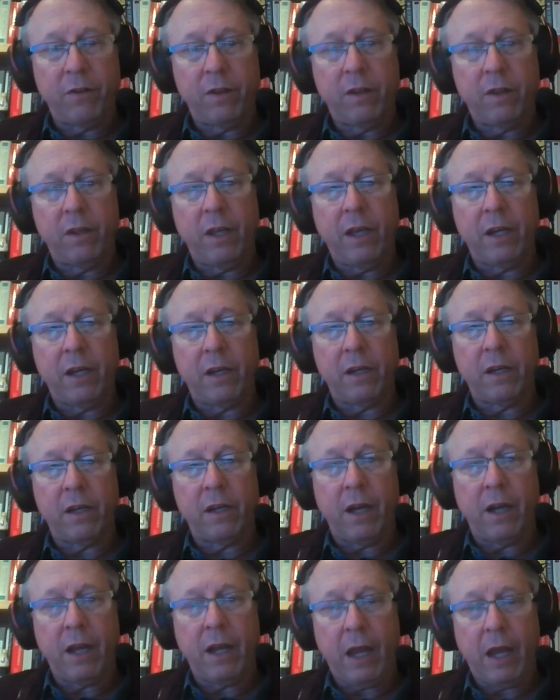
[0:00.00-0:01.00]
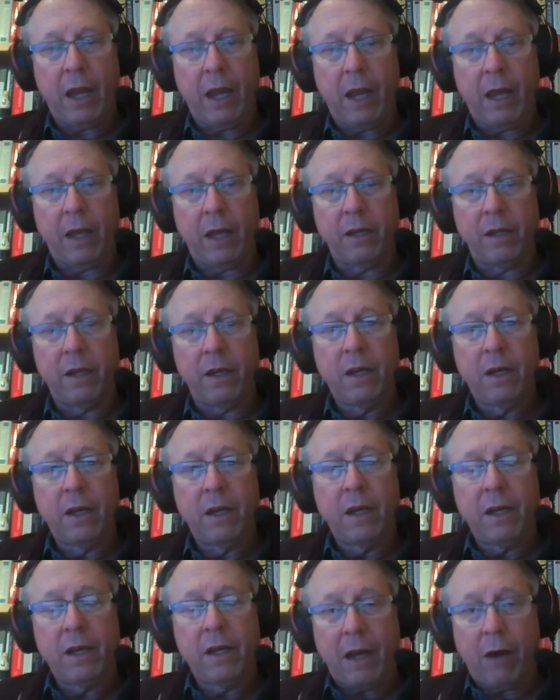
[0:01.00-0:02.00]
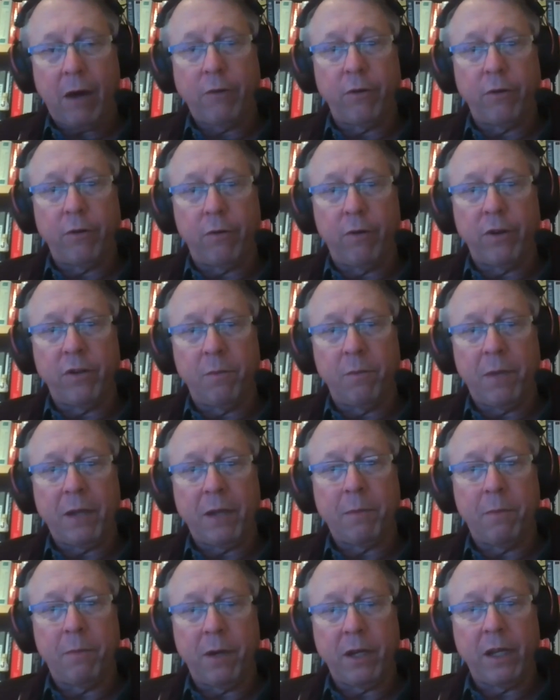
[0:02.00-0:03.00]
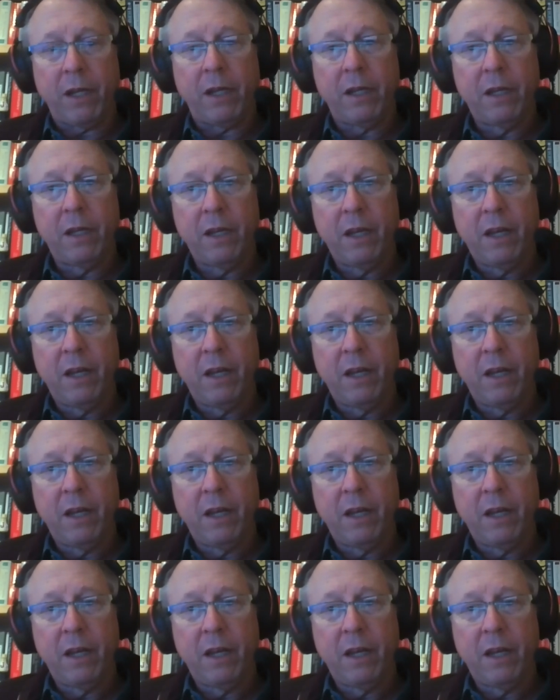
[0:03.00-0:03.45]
think ahead how you're going to make money